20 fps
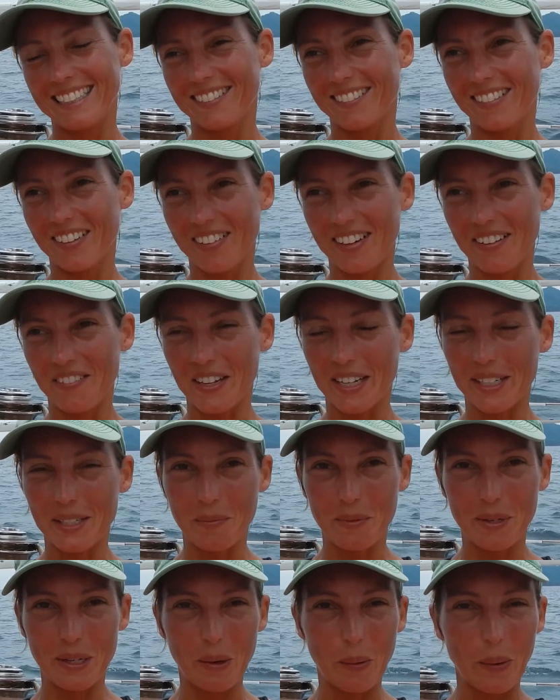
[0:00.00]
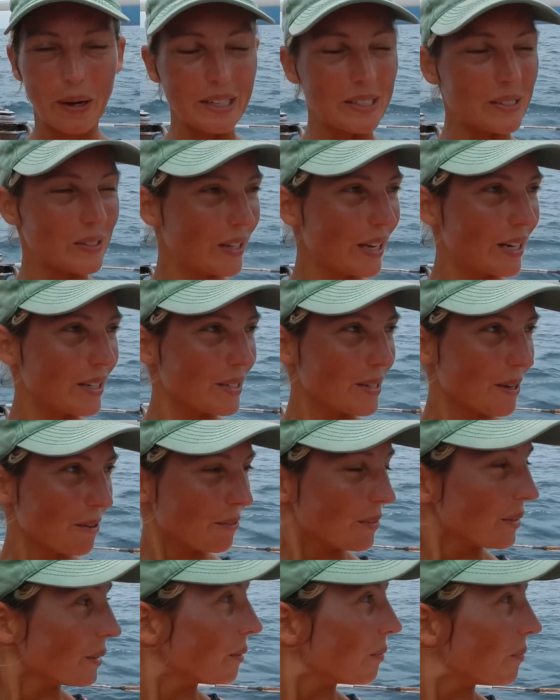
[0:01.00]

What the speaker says: we would have had to be quick to get us off